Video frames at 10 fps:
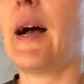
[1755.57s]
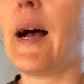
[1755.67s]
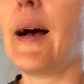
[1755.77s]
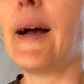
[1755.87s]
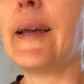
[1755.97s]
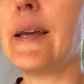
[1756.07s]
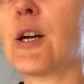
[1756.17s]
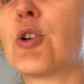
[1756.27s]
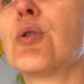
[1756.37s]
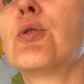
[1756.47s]
I
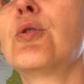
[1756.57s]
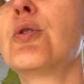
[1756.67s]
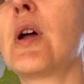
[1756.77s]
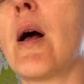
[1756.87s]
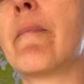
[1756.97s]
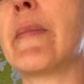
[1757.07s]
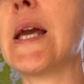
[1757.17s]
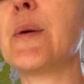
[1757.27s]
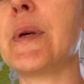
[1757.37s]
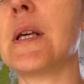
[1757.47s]
could
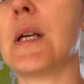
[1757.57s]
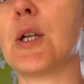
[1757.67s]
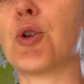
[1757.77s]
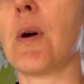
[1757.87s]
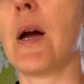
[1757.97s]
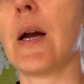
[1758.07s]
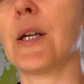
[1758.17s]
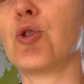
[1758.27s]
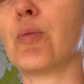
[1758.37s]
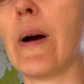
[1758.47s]
maybe try
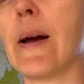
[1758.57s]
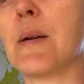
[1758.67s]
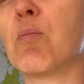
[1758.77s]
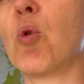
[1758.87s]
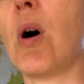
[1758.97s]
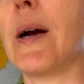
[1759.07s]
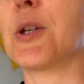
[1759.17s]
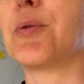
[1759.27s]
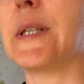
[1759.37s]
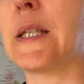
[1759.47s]
to buy more
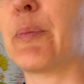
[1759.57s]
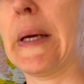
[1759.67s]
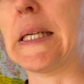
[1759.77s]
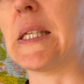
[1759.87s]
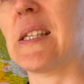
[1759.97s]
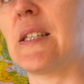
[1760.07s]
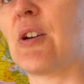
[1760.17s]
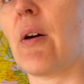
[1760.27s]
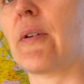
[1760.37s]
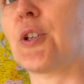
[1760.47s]
acrylic paint in
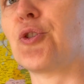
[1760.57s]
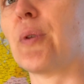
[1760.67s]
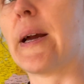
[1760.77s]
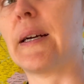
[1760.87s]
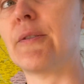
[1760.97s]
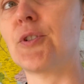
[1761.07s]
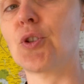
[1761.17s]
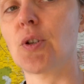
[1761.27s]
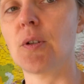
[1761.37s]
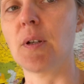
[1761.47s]
order to have the
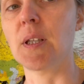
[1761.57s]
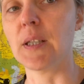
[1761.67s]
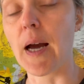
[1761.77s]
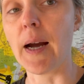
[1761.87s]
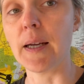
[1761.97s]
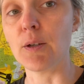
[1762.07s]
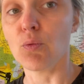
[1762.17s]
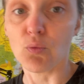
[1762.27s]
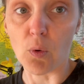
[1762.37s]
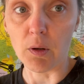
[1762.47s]
color that I
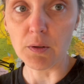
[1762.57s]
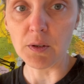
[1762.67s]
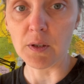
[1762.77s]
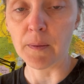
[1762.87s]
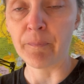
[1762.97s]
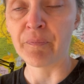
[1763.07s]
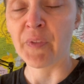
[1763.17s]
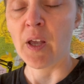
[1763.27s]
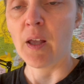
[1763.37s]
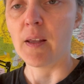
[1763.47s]
want,
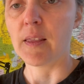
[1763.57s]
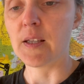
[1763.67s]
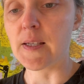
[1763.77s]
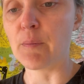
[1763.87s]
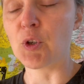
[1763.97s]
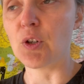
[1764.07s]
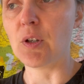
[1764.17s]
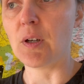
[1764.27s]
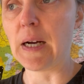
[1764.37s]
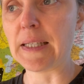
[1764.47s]
the same
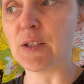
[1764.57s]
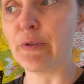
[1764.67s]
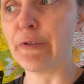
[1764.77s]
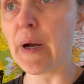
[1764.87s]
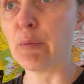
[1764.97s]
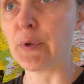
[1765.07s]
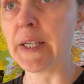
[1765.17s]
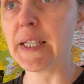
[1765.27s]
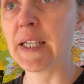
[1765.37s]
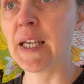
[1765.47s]
color as the
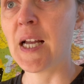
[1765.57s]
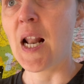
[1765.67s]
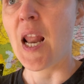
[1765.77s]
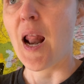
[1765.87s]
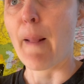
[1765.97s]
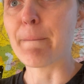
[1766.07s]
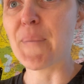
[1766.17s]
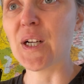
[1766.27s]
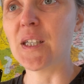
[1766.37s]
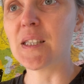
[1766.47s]
fabric,
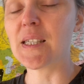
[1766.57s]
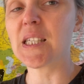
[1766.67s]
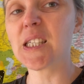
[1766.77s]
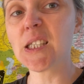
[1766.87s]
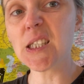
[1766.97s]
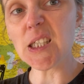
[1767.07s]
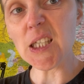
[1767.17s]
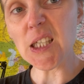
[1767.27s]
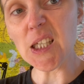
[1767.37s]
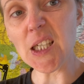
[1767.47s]
but
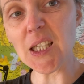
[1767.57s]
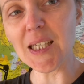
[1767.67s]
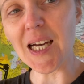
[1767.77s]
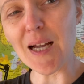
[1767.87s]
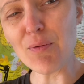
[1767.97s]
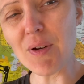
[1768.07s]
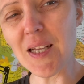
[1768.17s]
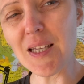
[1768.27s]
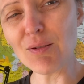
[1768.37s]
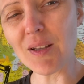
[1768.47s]
I
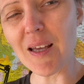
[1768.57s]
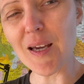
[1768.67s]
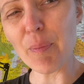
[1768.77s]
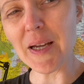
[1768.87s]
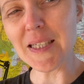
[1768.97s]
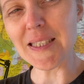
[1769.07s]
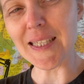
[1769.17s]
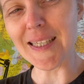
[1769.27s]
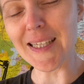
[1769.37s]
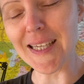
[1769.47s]
really don't like
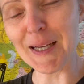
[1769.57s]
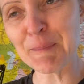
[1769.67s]
painting.